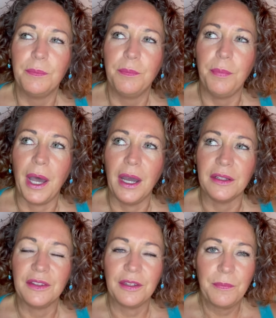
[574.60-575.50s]

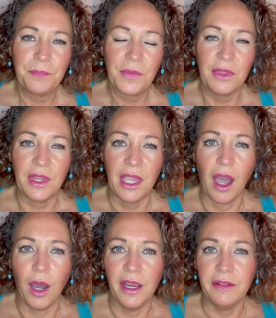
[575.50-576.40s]
but the
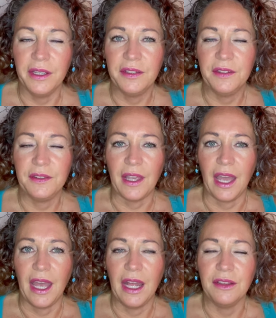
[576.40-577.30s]
iris
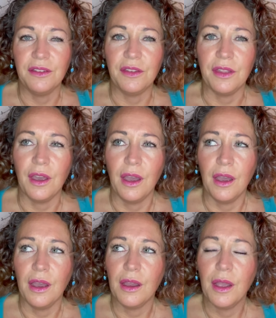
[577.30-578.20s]
and
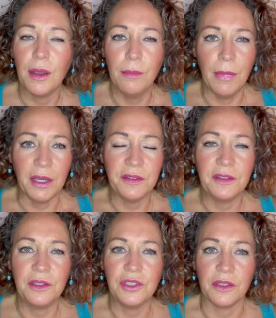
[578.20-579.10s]
the
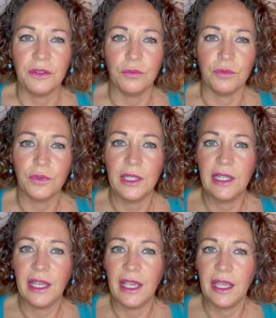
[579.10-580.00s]
musk just
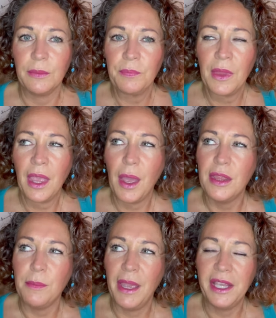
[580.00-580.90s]
really,
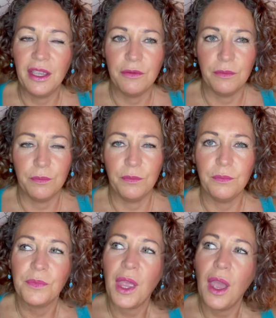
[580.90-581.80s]
they make it
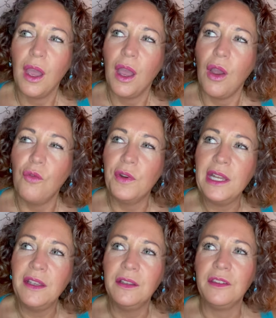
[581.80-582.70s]

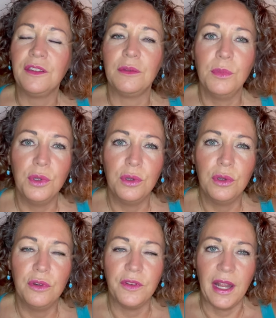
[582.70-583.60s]
really
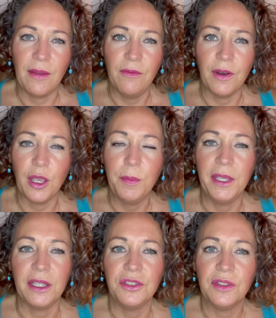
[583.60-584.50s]
smooth and
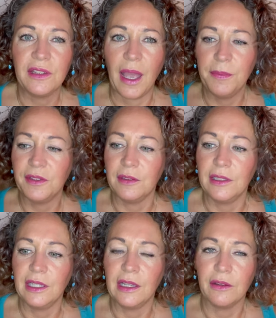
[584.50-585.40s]
enveloping and just
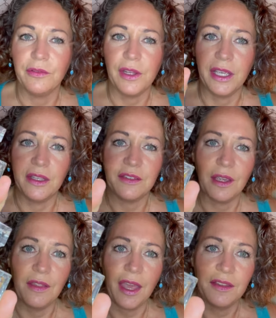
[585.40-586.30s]
absolutely lovely.
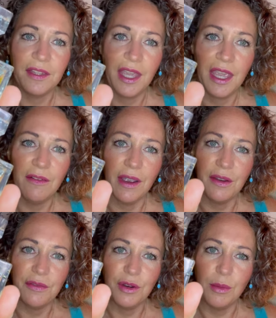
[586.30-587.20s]
So that is Hera
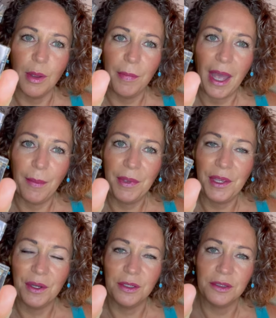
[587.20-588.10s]
from
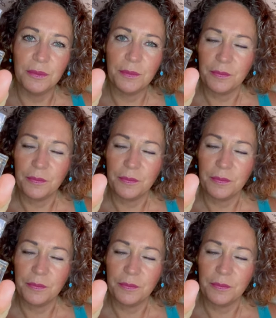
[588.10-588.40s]
Papillon.